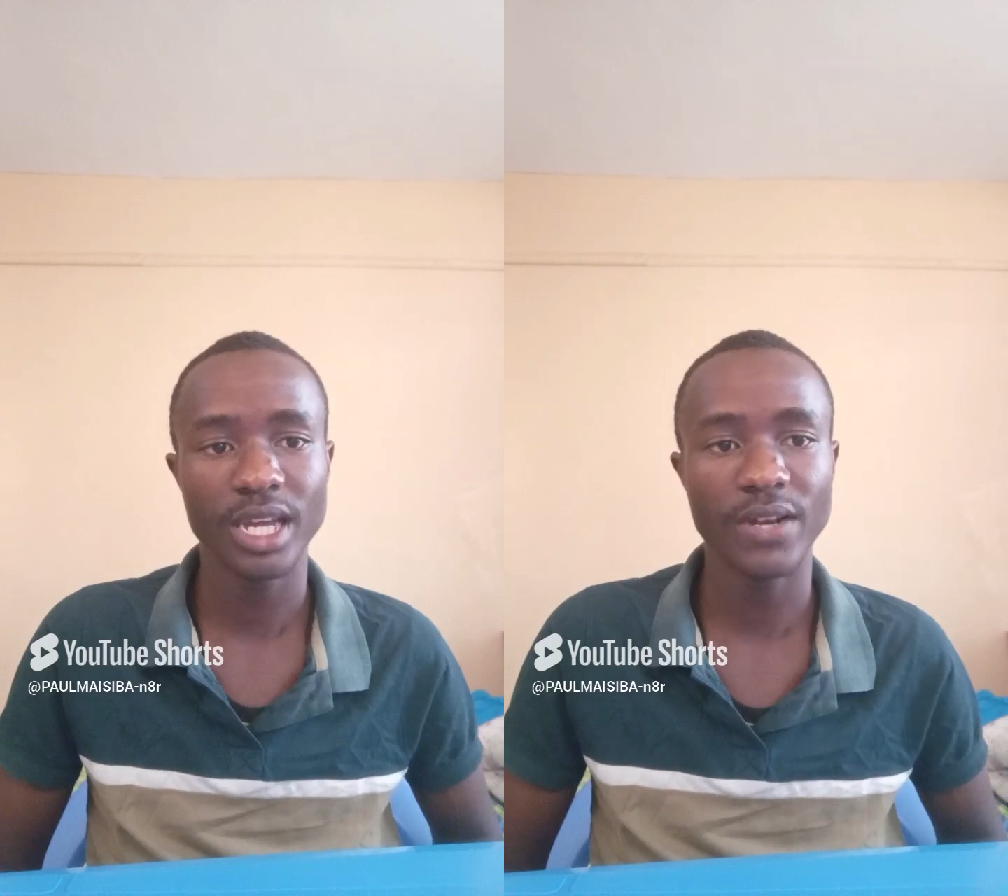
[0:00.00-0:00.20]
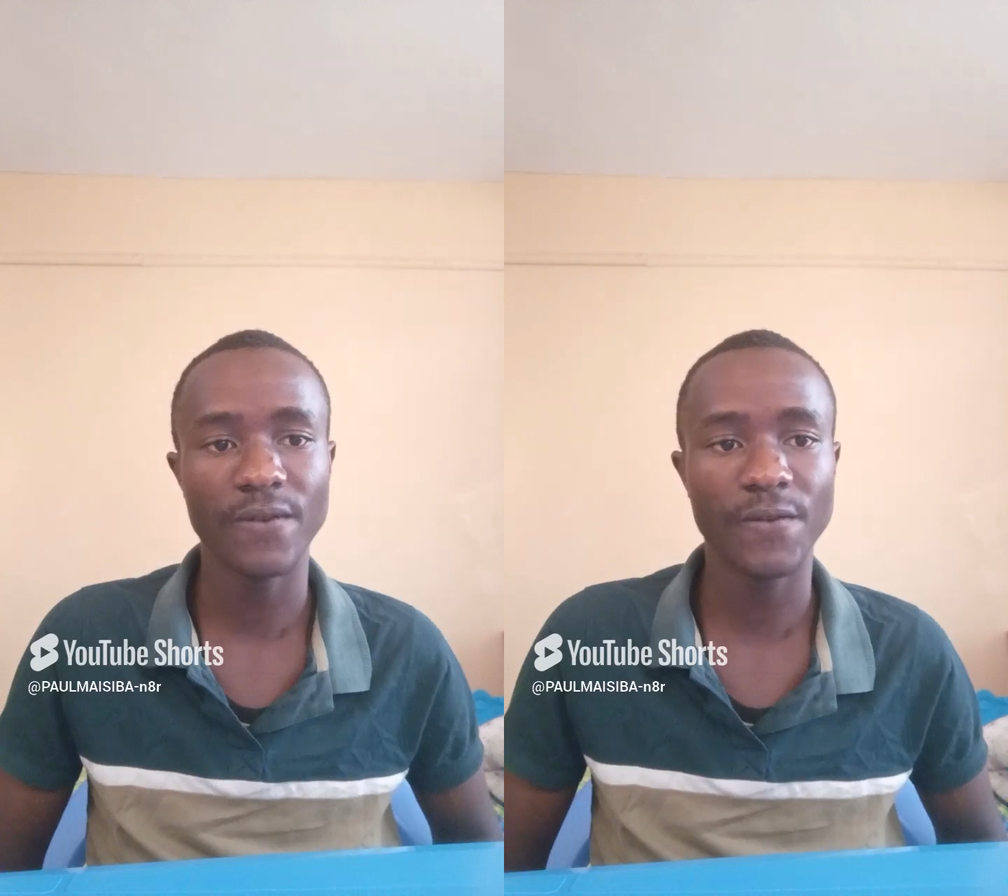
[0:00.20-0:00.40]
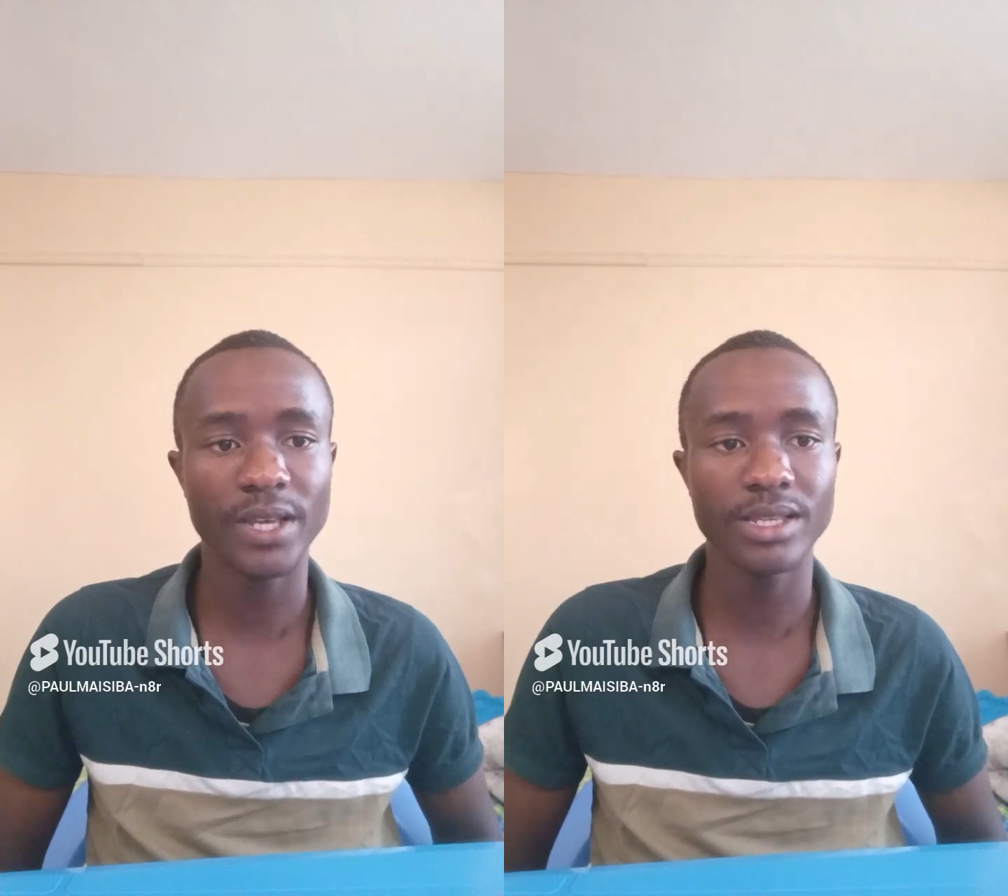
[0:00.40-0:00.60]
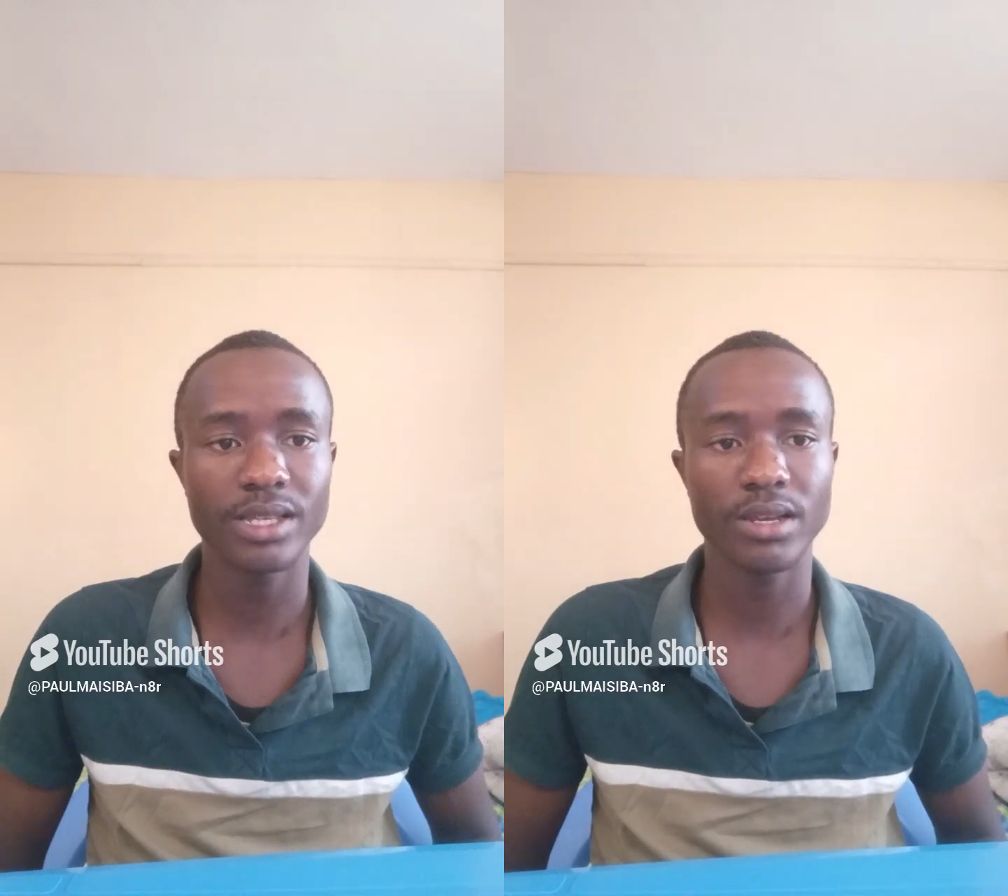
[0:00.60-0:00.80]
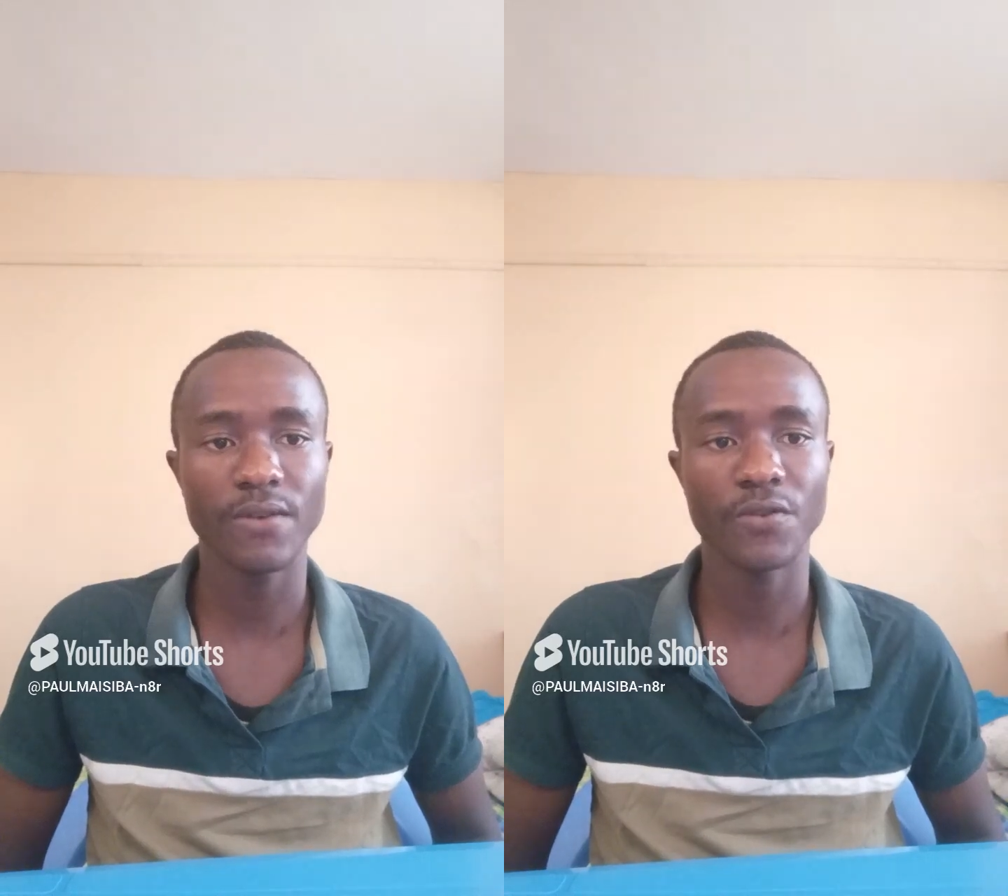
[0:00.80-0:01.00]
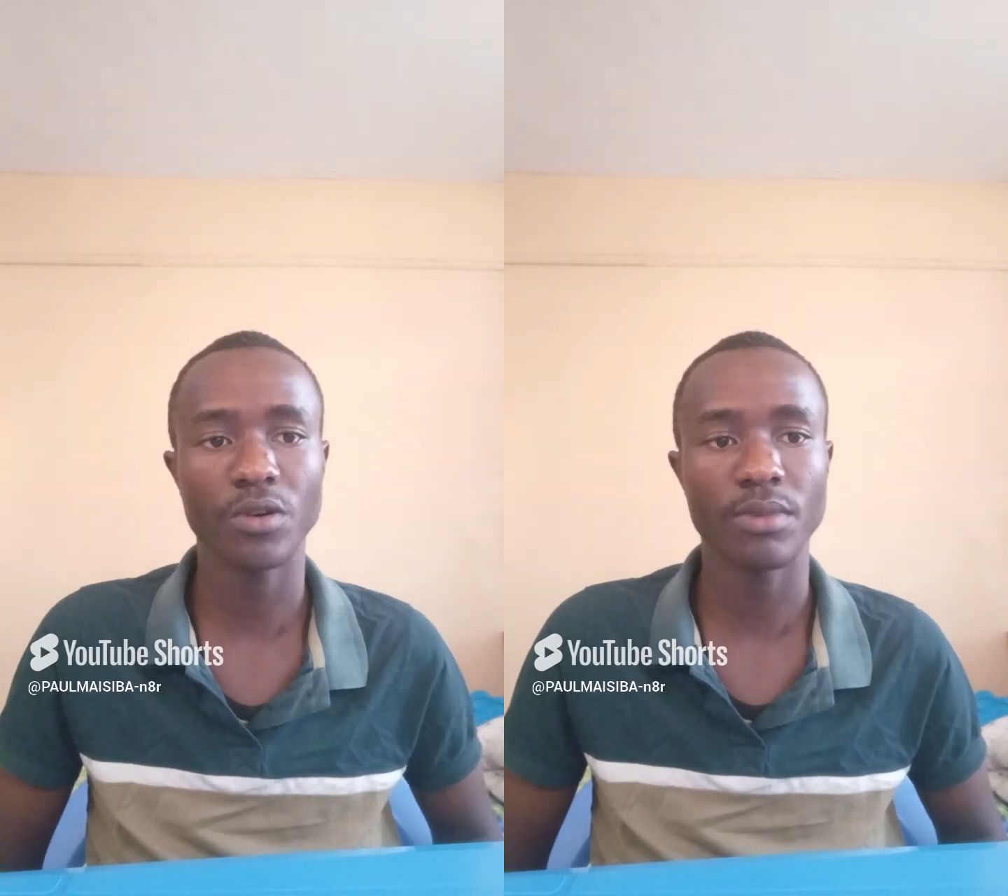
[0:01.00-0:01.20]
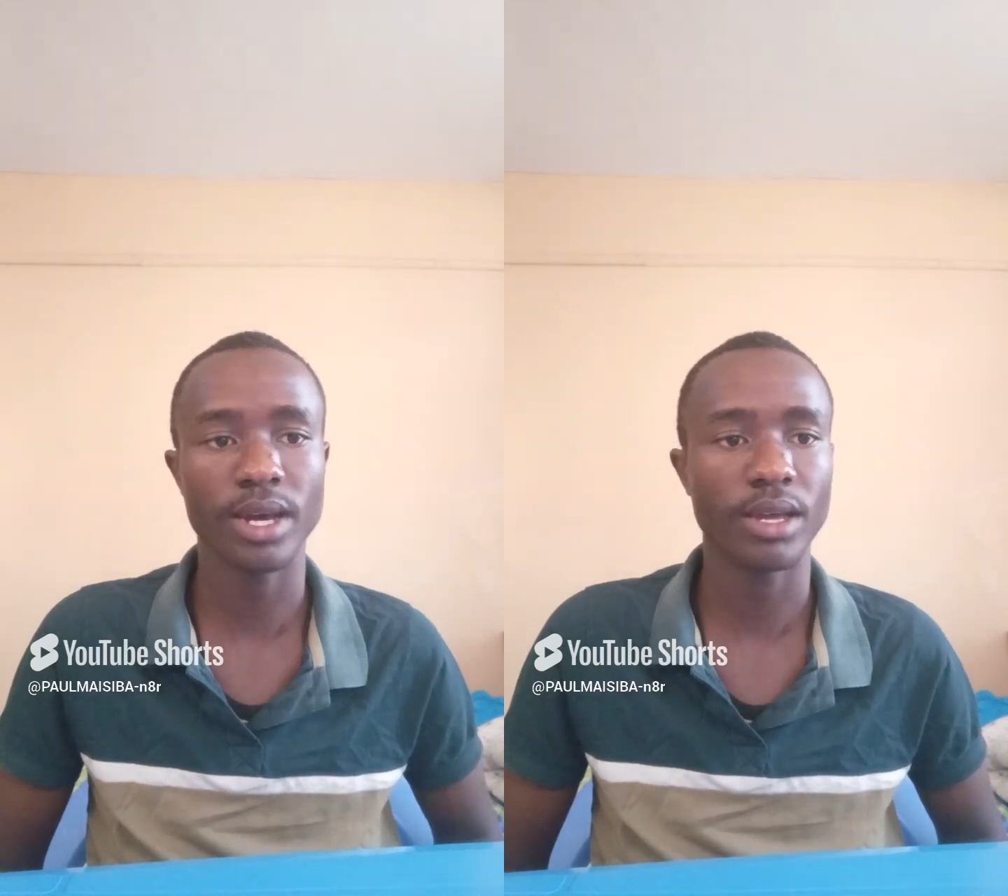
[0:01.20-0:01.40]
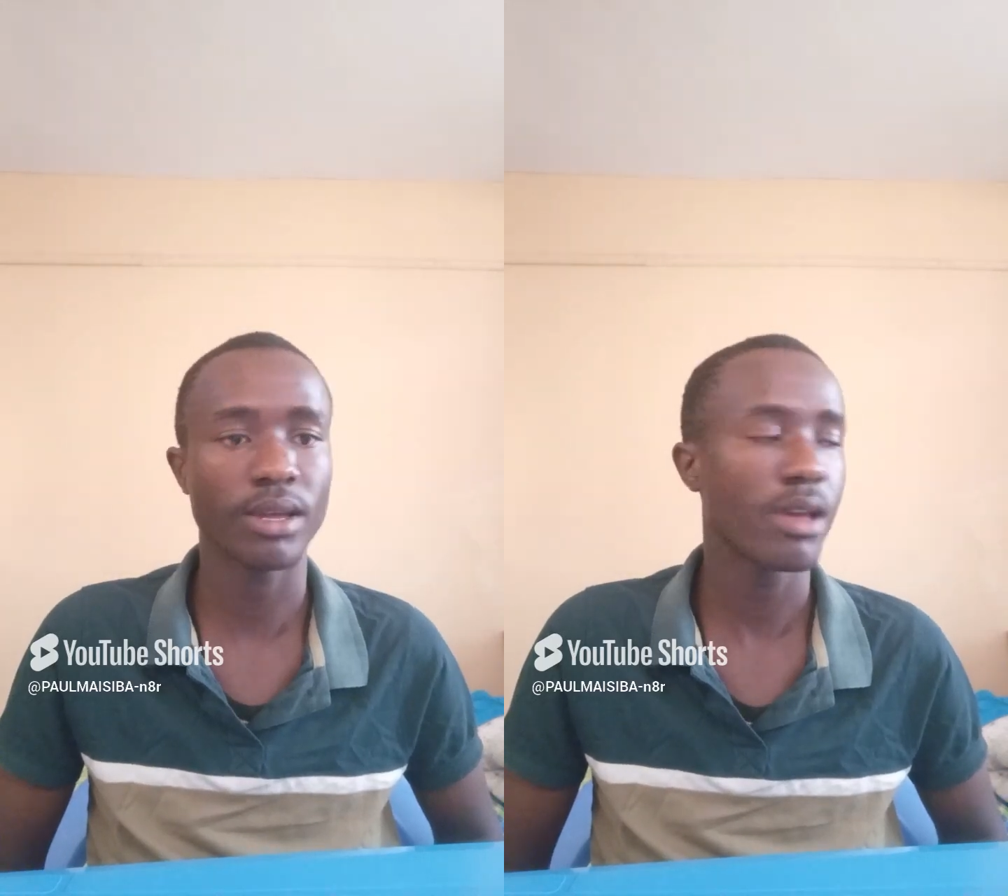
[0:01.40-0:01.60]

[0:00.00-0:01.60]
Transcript: in physics from